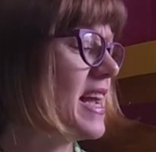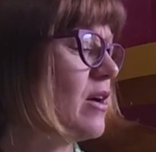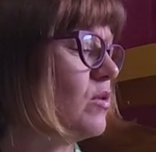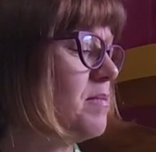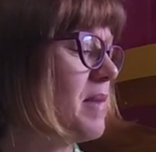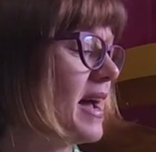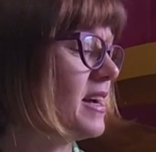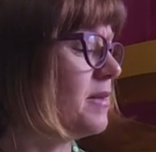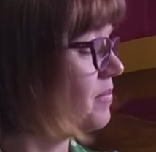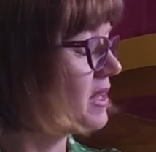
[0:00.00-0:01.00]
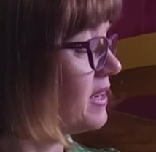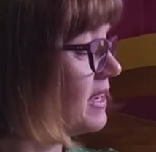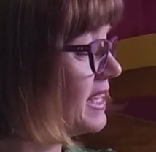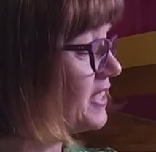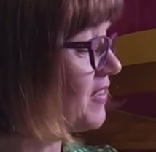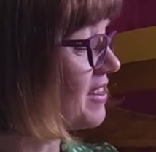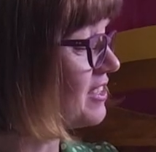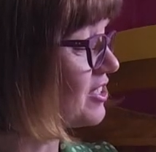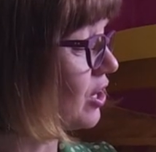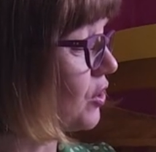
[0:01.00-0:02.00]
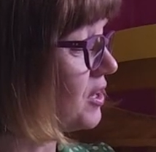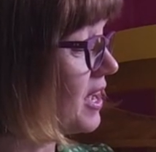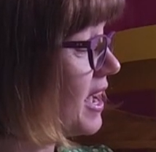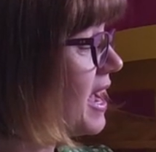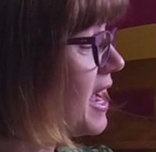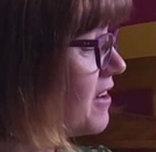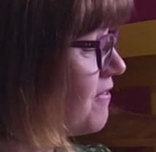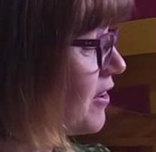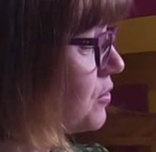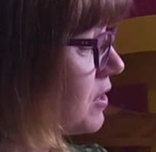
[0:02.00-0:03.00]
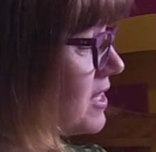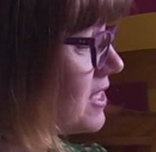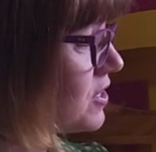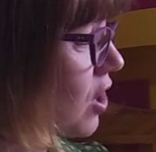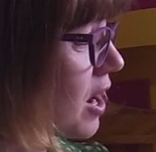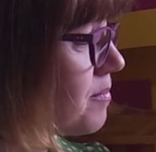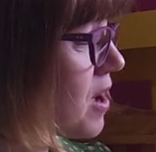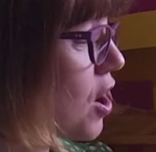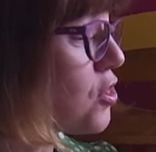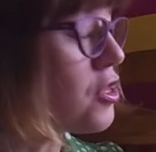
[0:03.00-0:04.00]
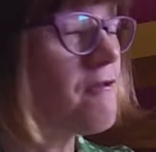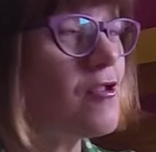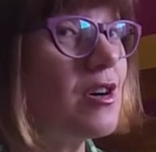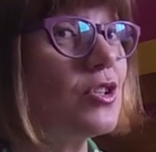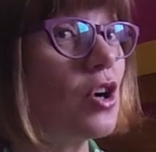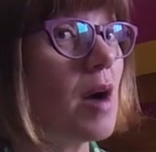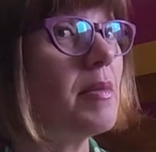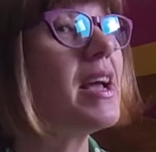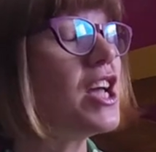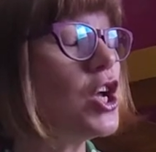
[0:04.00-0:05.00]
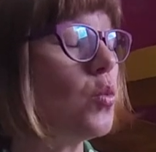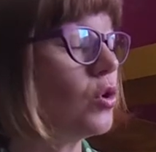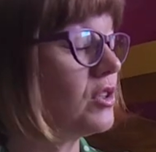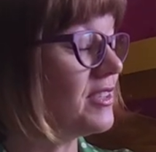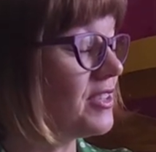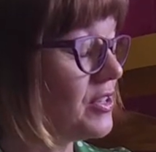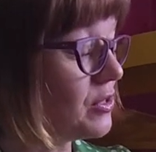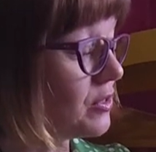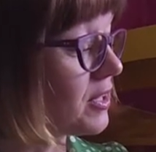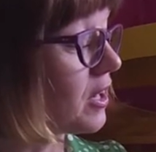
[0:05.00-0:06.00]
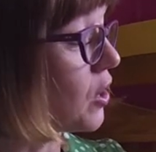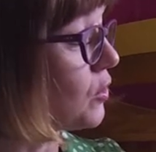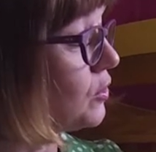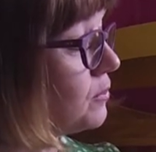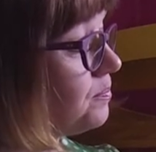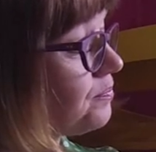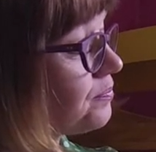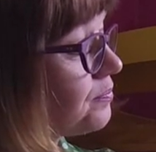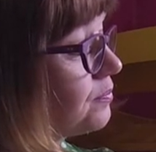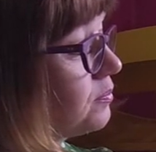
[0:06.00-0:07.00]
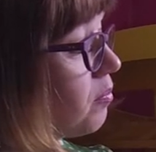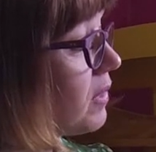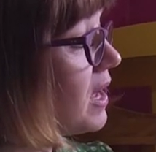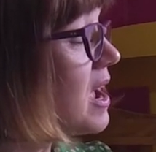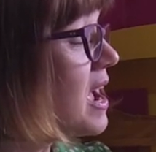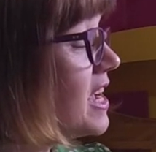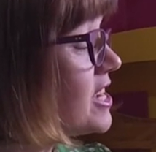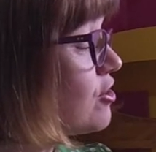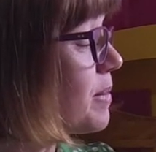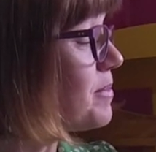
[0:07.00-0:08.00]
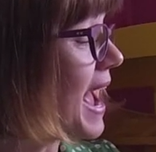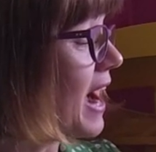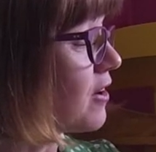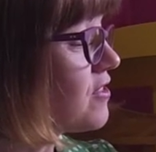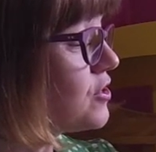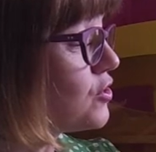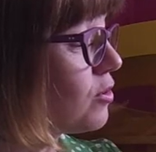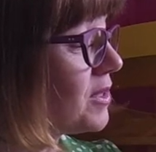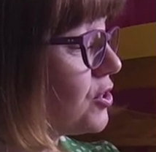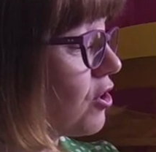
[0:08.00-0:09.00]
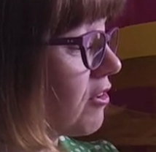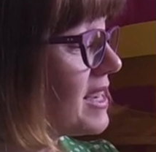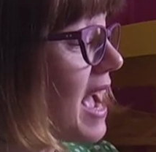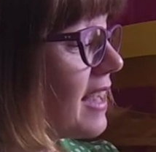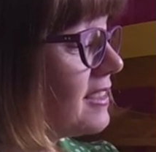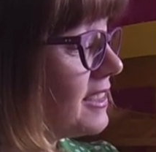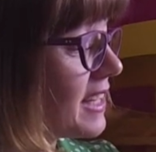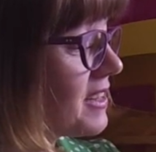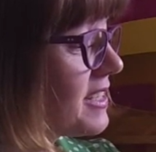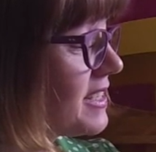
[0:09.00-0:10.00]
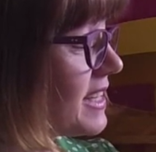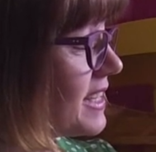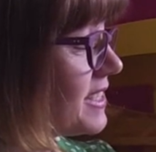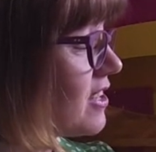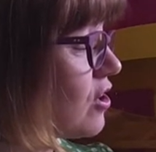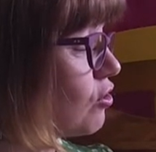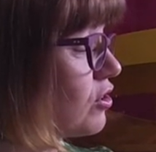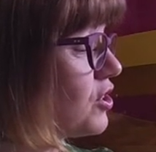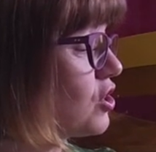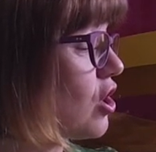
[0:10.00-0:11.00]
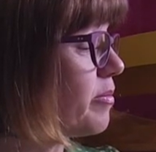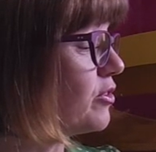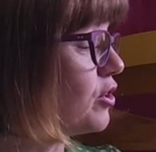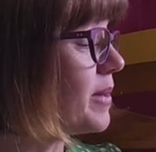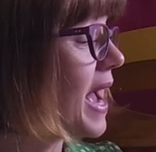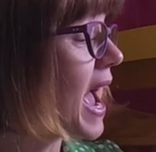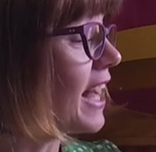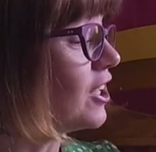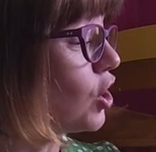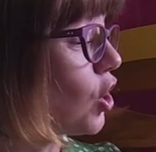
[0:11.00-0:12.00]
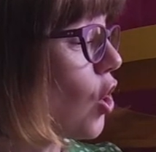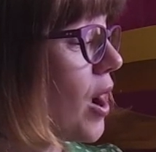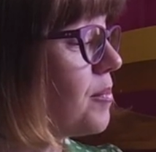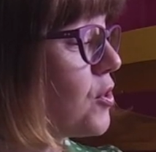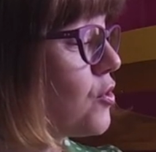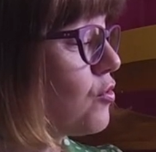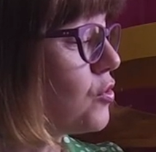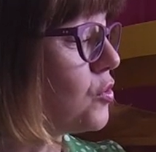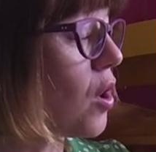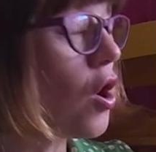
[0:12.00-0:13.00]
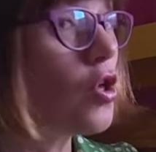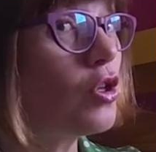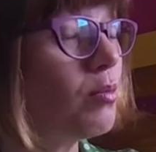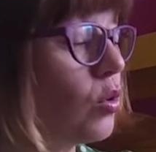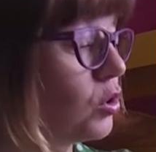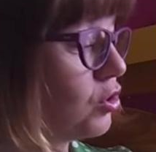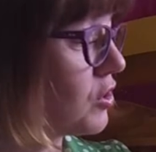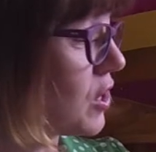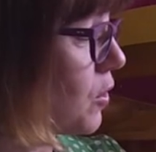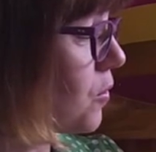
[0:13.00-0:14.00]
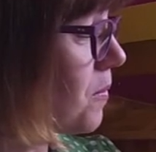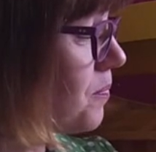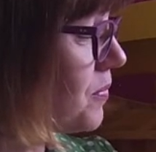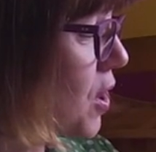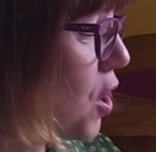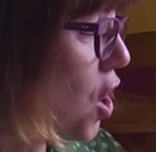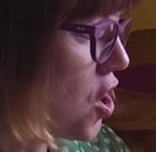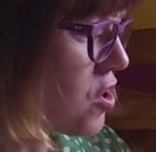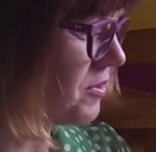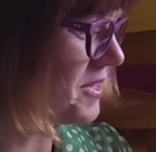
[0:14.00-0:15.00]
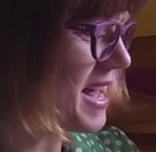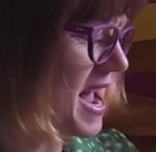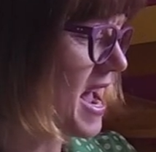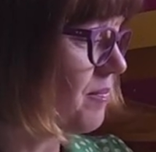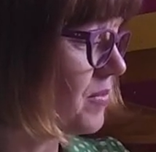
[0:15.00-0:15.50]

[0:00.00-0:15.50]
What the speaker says: held him back. His father's cloak. He felt that this time, the first time, he wanted to use it alone. He crept out of the dormitory, down the stairs, across the common room, and climbed through the portrait hole. Who's there?